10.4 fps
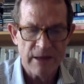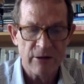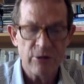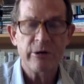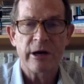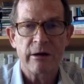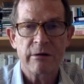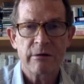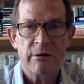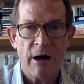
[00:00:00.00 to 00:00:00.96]
including
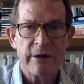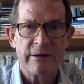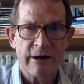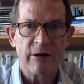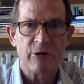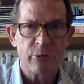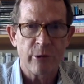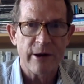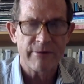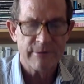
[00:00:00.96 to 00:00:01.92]
continental
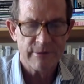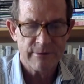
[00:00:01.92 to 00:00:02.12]
drift.